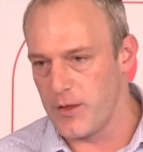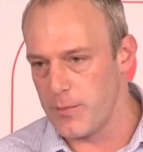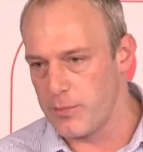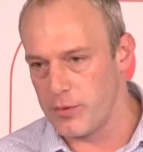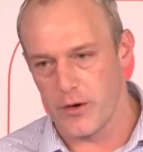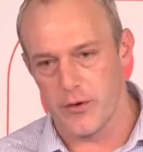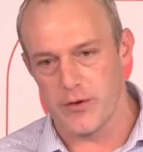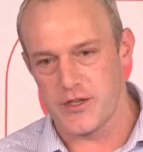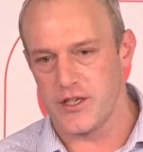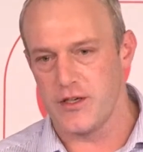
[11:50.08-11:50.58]

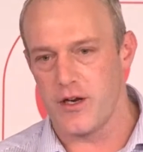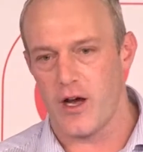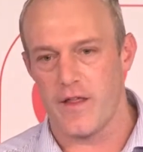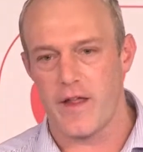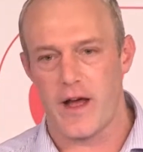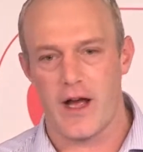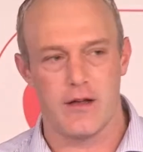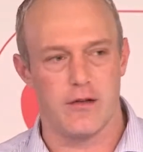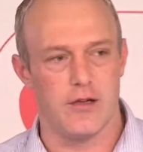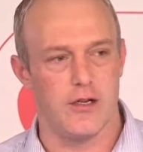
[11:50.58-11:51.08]
brewers are not
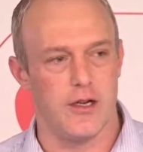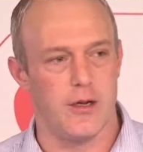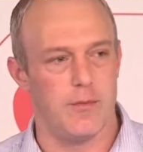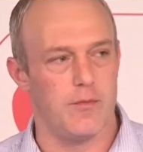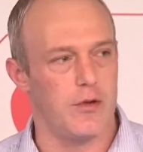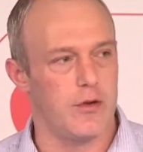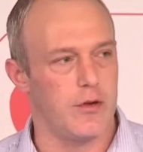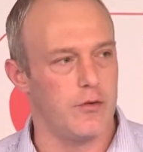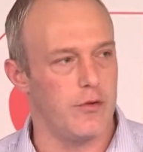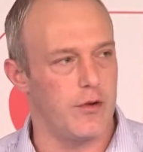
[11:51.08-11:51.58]
that
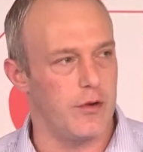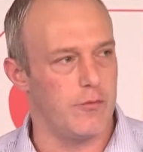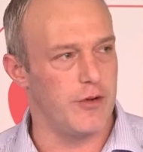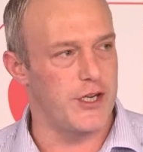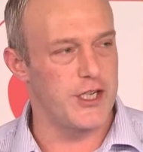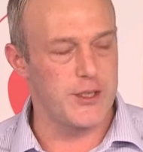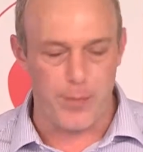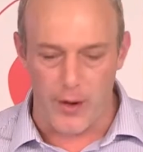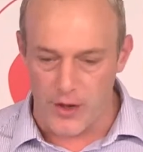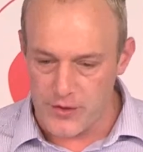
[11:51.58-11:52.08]

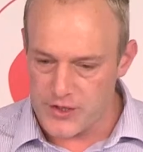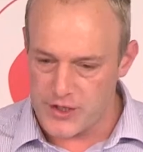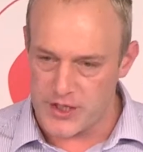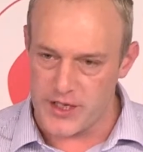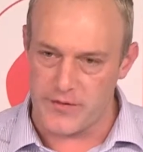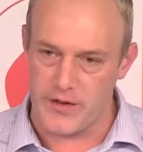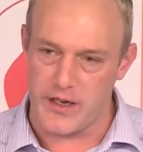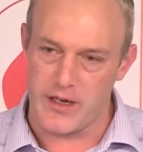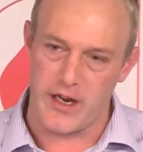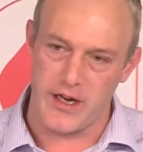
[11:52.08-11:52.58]

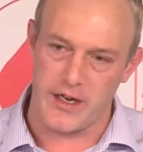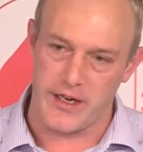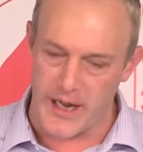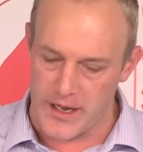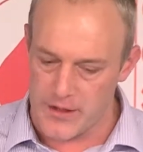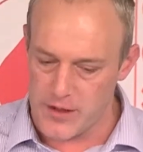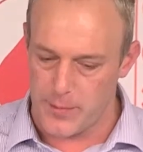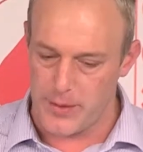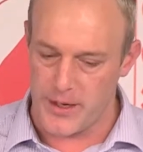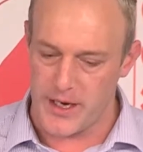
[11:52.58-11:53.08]
responsive in
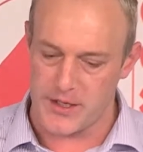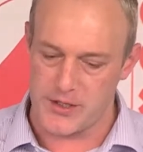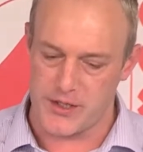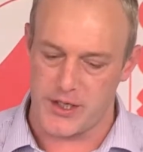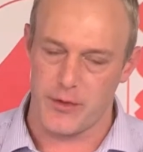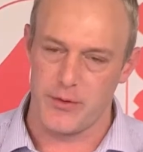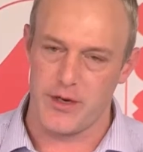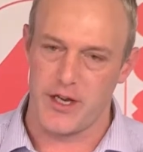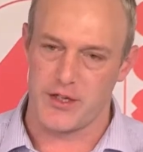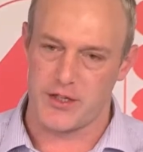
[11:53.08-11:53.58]
getting the beer
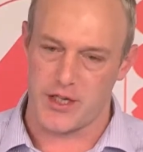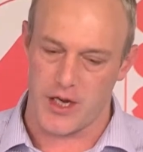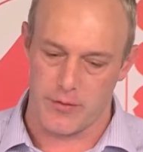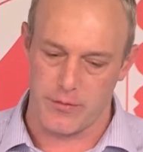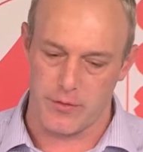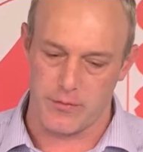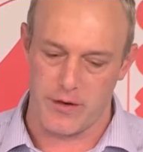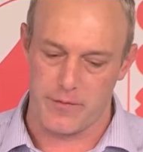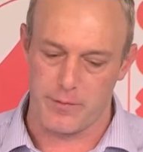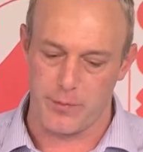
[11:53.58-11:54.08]
to you,
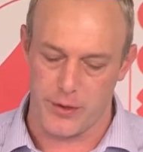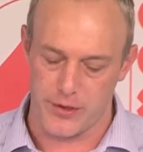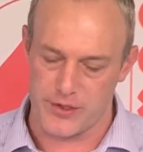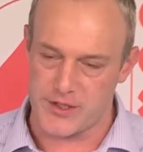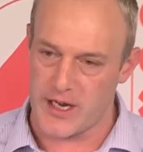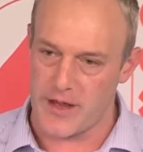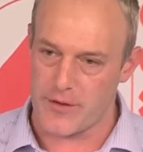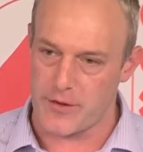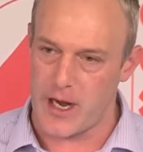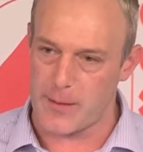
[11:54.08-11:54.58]
so we've put
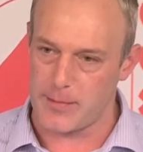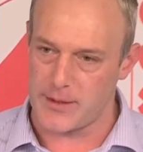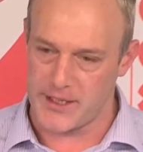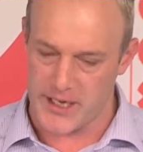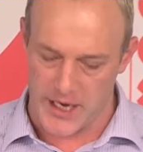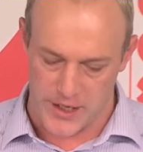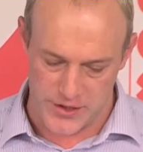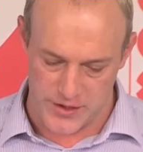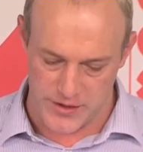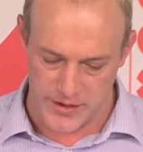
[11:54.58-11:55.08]
together an
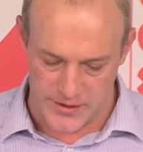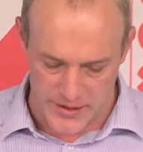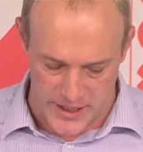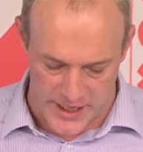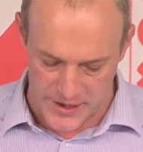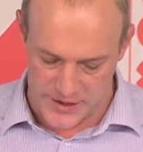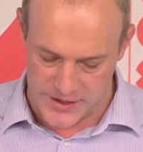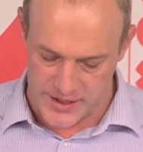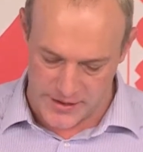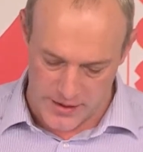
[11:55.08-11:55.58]
application that
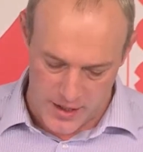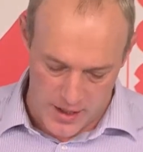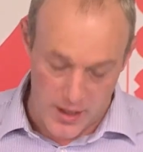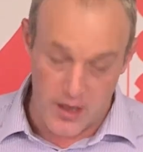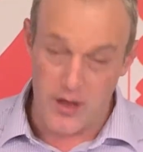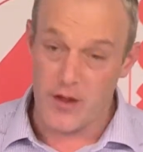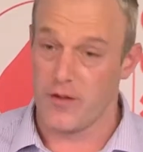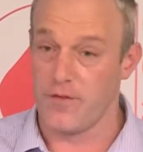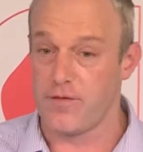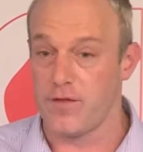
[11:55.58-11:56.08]
takes in
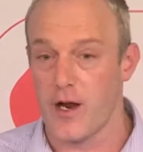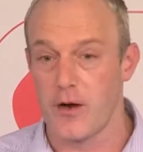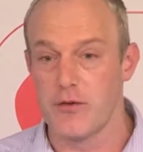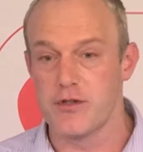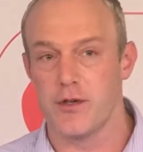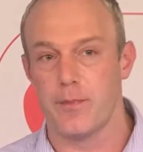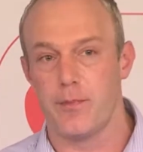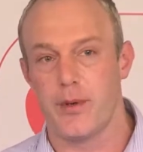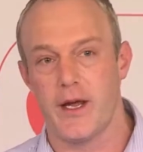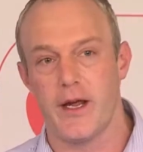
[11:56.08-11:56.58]
the flows
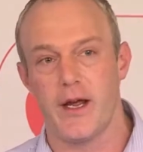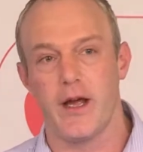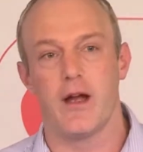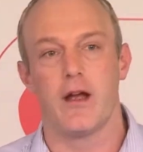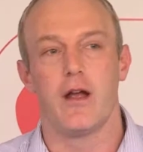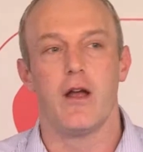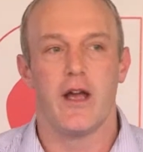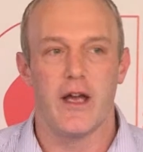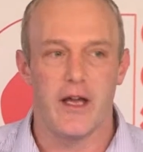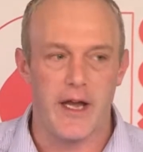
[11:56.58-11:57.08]
of
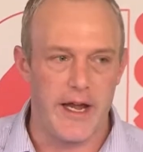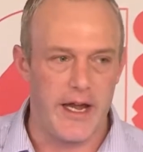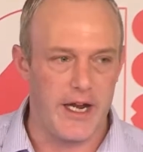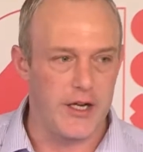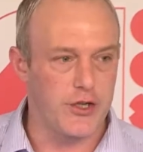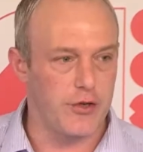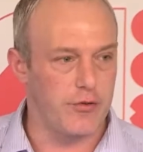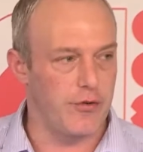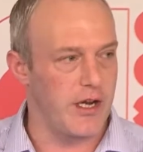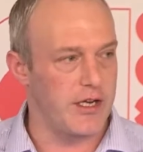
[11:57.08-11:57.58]
beer, it
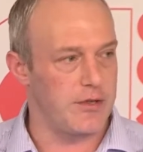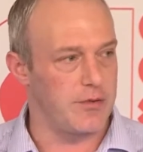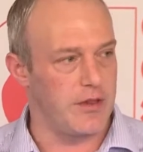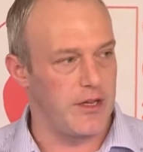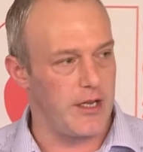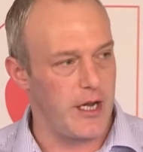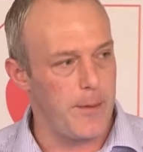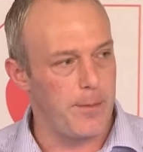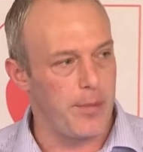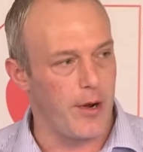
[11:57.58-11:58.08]
integrates with
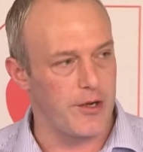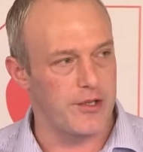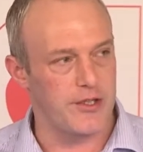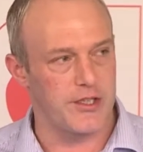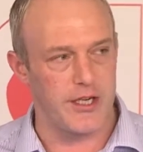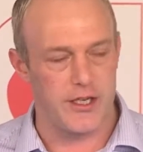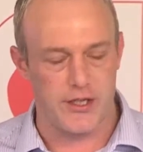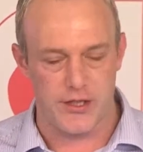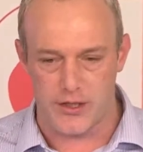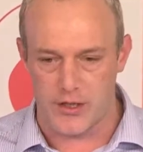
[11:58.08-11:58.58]
the EPOS
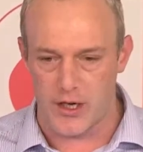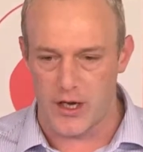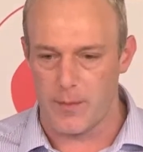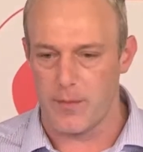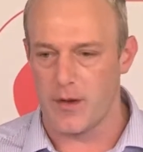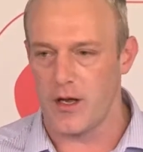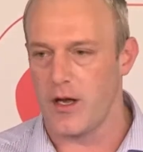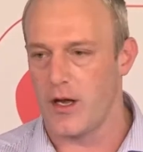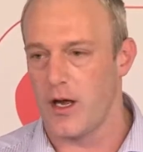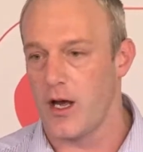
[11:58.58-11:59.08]

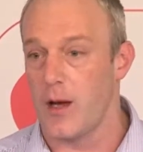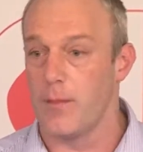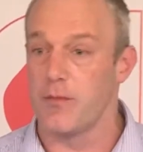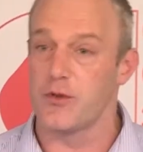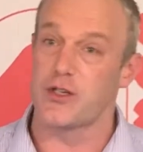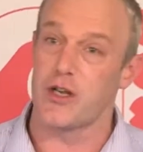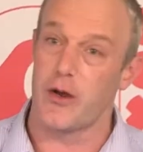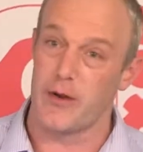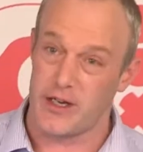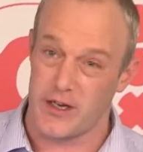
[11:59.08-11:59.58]
system,
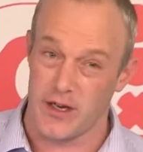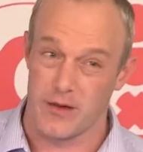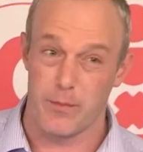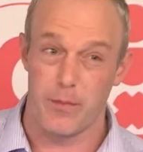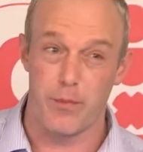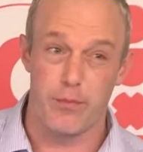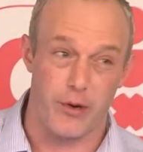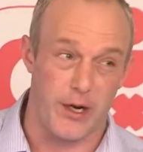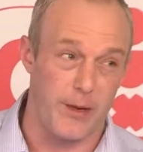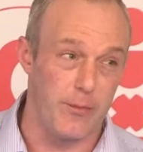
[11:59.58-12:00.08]
so it can
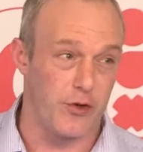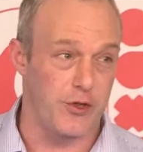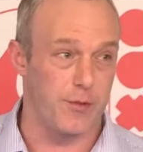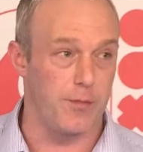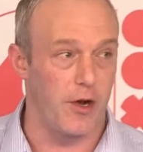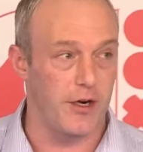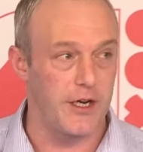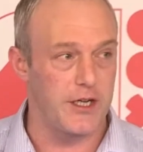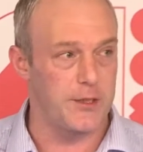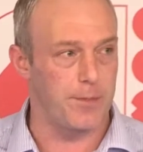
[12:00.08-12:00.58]
pretty much
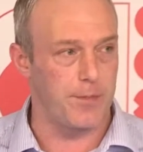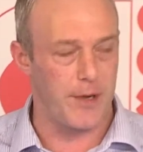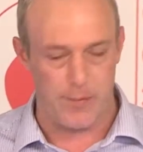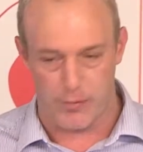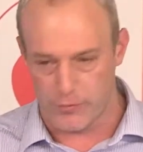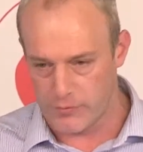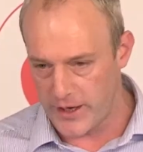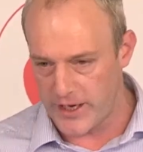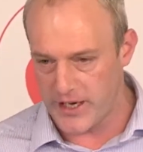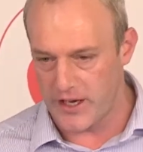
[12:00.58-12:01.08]
monitor people
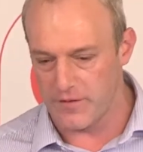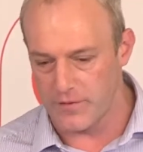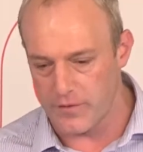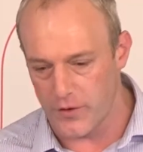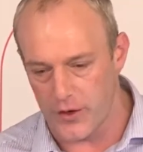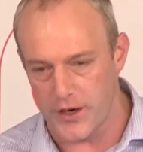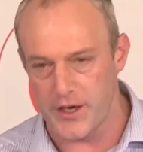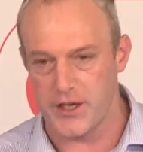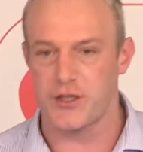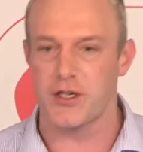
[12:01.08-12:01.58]
bringing in
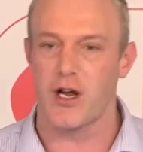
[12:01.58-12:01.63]
voids,